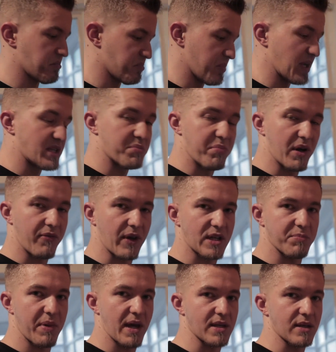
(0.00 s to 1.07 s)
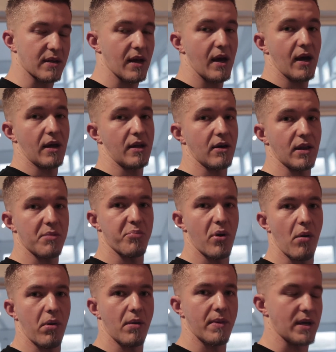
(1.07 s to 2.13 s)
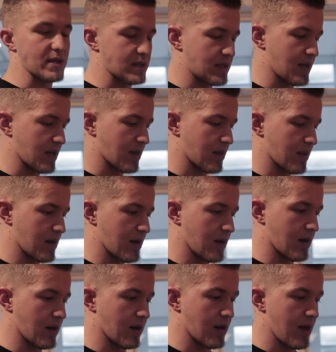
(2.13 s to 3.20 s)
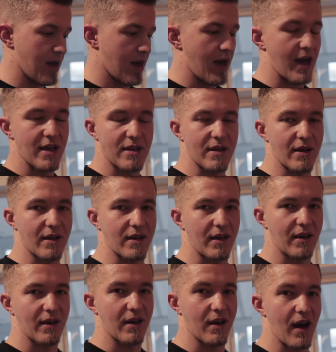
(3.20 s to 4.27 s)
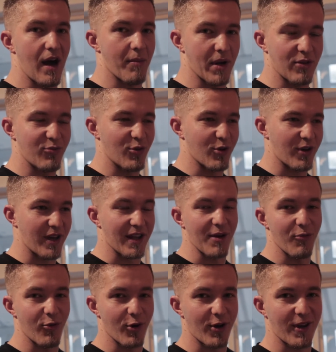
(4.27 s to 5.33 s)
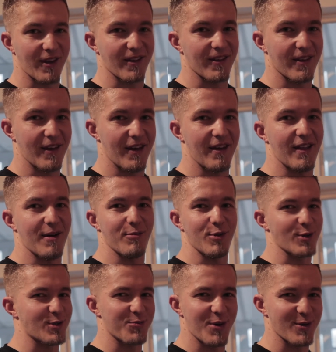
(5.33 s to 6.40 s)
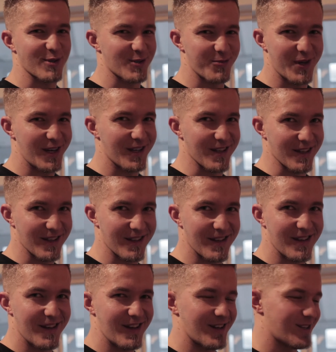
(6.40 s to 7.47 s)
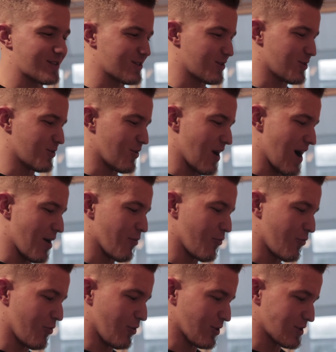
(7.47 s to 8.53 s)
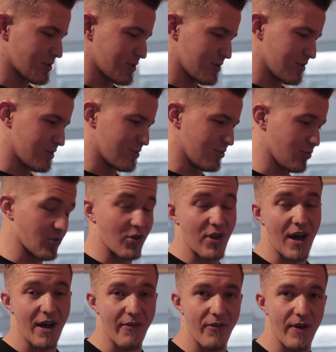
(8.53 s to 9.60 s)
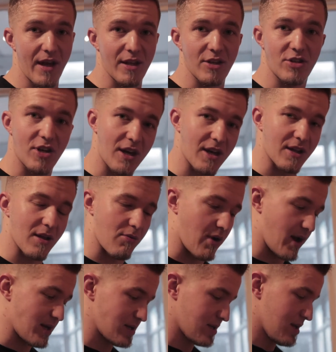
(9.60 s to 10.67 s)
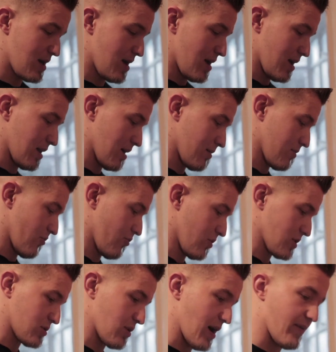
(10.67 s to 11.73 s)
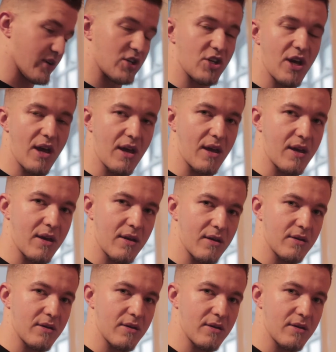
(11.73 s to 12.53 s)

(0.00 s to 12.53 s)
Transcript: It's perfect spacing. The only problem is that 8:30 I'm at work and I'm working and I'm not supposed to be eating, so I'm forced to not have any chicken and rice, and I'm forced to have a shake.